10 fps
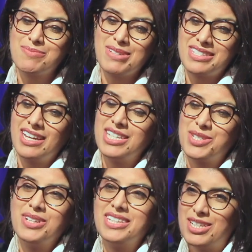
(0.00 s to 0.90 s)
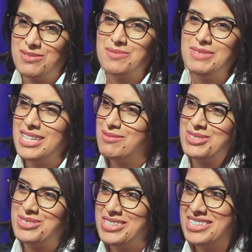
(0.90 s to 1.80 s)
but science will never be able
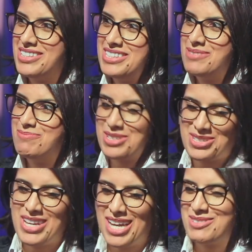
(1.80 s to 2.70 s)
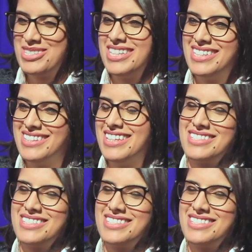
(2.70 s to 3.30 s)
to read in books. You have to study there.